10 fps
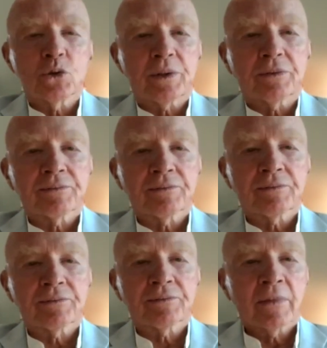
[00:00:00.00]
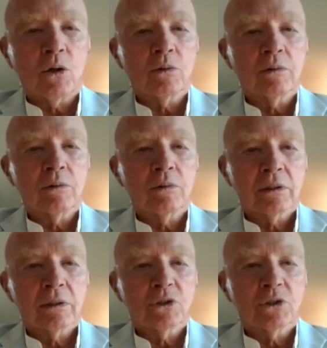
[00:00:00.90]
you know, doing
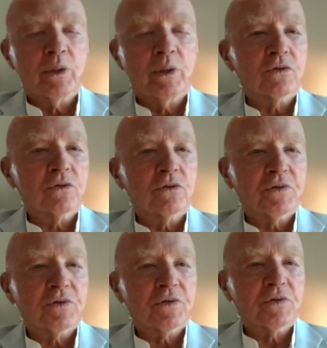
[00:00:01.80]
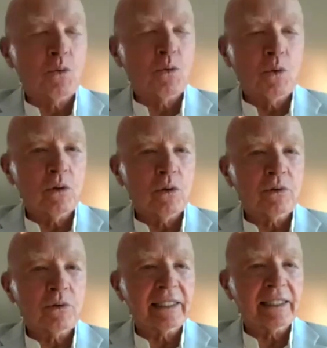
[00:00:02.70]
good for the world or anything like that.
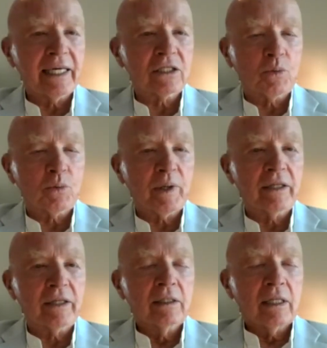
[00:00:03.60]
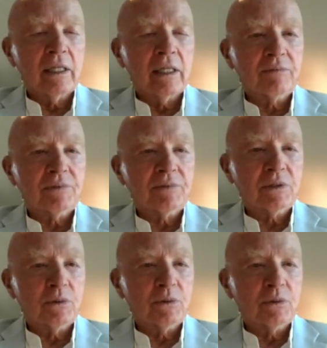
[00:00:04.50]
It's a way to
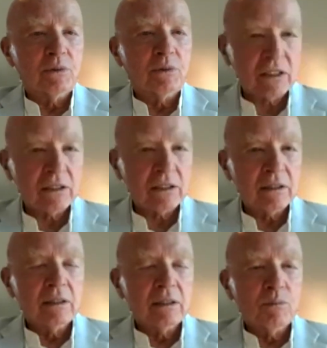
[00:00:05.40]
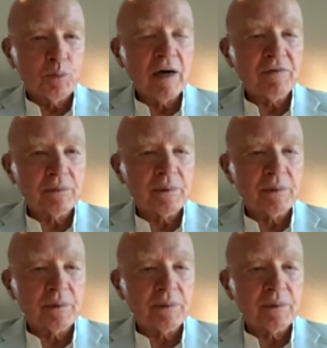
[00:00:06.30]
invest more profitably.